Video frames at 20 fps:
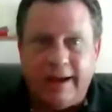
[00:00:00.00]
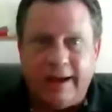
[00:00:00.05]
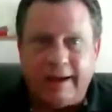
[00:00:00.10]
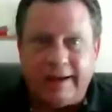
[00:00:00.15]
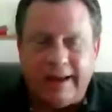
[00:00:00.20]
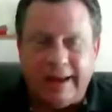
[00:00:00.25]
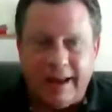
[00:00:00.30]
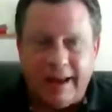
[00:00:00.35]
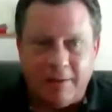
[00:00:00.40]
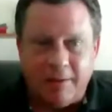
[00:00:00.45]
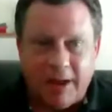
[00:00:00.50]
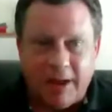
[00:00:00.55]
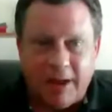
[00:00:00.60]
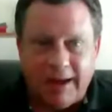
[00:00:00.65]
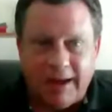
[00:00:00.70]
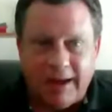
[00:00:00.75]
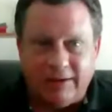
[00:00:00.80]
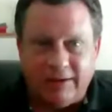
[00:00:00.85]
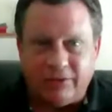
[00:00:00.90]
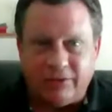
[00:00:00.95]

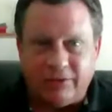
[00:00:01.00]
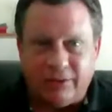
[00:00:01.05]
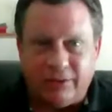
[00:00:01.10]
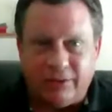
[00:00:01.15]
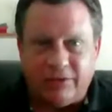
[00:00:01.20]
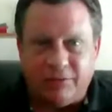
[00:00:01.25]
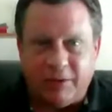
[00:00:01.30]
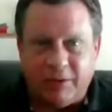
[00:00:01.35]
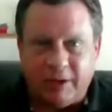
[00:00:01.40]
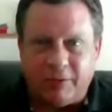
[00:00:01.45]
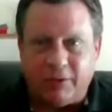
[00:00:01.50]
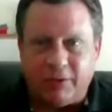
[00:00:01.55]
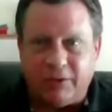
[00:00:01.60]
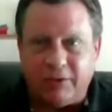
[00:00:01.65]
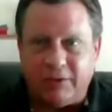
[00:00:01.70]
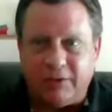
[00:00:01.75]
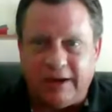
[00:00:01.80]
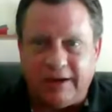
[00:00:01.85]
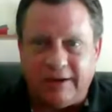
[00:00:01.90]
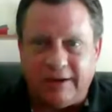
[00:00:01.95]
campaigns with people who
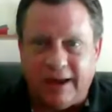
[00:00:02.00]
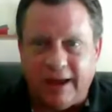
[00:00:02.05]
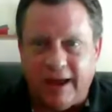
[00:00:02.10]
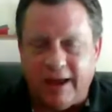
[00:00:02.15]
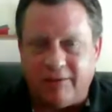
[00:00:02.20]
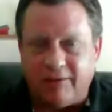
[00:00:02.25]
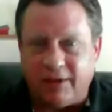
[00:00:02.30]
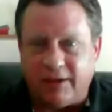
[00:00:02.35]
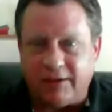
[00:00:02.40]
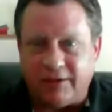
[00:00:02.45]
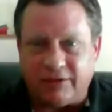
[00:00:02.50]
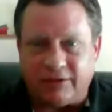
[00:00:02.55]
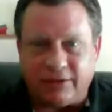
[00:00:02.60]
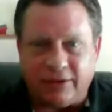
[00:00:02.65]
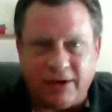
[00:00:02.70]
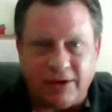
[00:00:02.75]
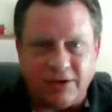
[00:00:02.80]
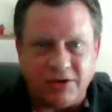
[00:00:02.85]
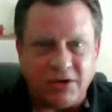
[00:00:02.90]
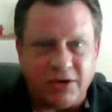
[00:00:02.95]
need to have
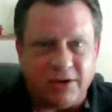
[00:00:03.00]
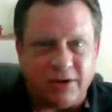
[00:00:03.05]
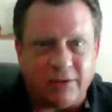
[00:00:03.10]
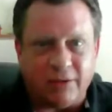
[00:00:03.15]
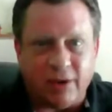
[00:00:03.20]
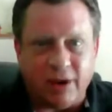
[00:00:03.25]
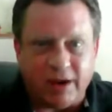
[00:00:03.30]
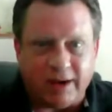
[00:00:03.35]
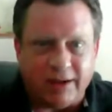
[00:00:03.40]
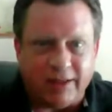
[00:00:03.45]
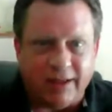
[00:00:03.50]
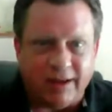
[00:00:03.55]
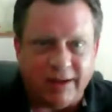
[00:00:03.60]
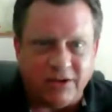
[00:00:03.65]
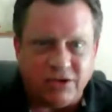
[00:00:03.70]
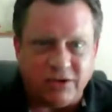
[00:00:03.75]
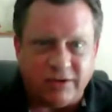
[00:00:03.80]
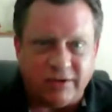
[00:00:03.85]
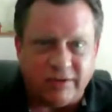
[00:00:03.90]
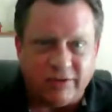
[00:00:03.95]
legislation or
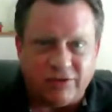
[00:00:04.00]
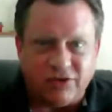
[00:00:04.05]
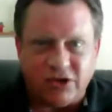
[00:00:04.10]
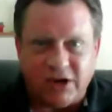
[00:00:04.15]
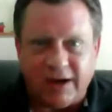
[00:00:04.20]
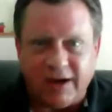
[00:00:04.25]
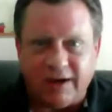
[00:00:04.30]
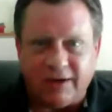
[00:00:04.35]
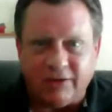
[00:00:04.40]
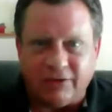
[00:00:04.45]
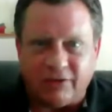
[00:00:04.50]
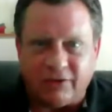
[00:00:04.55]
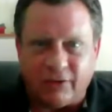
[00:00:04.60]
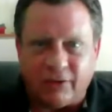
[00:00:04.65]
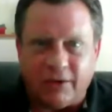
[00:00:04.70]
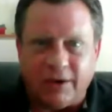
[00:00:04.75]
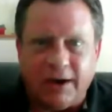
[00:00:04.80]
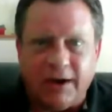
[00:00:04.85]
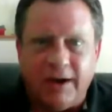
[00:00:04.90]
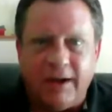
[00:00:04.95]
regulations changed,
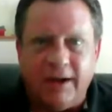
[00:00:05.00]
or